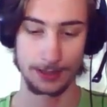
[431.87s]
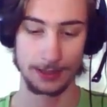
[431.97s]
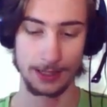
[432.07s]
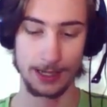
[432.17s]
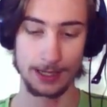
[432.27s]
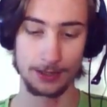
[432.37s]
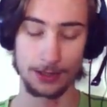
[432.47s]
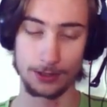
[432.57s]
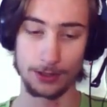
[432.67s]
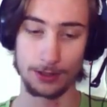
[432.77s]
And you
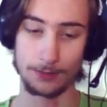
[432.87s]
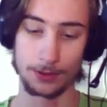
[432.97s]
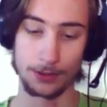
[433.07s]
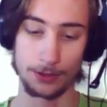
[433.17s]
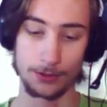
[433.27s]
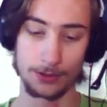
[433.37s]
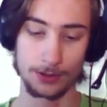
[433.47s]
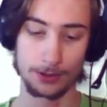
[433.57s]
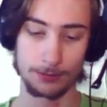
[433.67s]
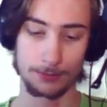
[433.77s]
can even
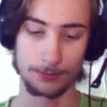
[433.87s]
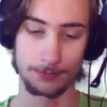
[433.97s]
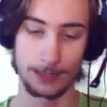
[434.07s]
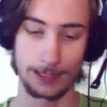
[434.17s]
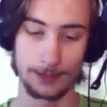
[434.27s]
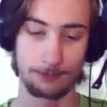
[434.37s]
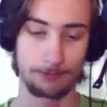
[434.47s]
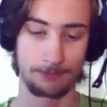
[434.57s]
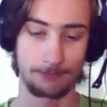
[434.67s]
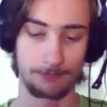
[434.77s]
use, well,
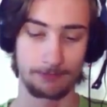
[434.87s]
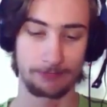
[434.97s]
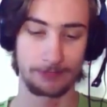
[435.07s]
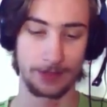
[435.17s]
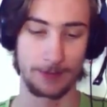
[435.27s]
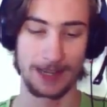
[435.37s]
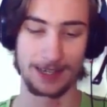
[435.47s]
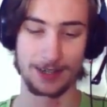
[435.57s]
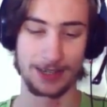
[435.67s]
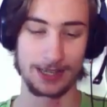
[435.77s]

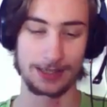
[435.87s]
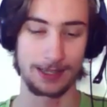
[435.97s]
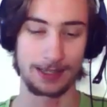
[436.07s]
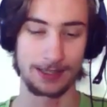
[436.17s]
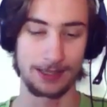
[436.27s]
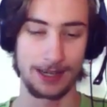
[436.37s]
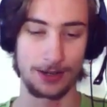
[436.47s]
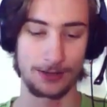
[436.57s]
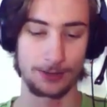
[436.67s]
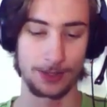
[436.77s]
depending on anything, they don't
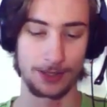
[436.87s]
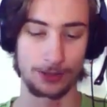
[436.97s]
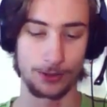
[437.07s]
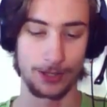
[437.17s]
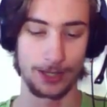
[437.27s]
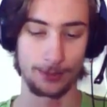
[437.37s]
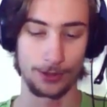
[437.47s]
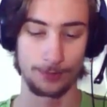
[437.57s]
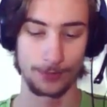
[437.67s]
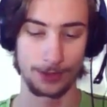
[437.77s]
have to be in the corner anymore.